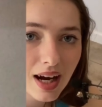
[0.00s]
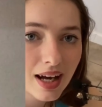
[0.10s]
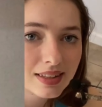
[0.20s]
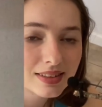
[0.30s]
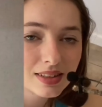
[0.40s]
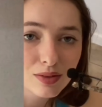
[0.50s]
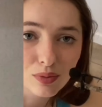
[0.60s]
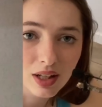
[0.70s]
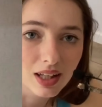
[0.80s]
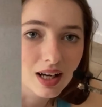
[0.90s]
I didn't
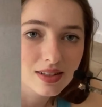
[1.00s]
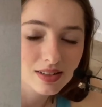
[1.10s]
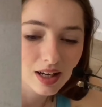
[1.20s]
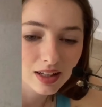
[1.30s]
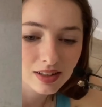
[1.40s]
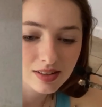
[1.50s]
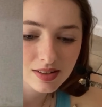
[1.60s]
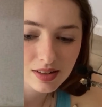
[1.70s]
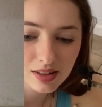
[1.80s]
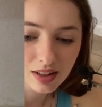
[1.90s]
realize. I can
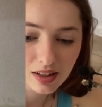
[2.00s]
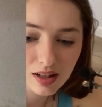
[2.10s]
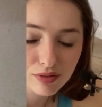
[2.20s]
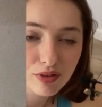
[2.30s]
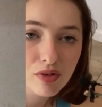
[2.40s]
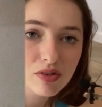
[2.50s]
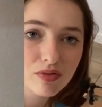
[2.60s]
see in a lot of photos and